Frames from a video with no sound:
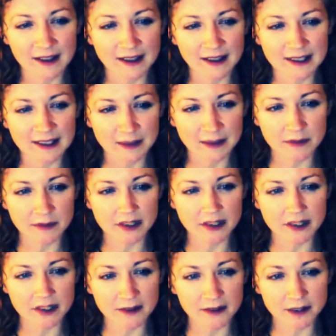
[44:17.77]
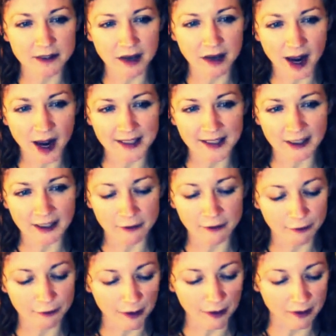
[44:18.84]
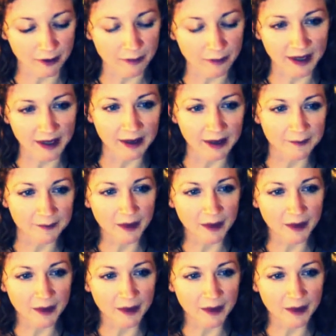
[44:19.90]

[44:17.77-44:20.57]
seems ideal for the medium.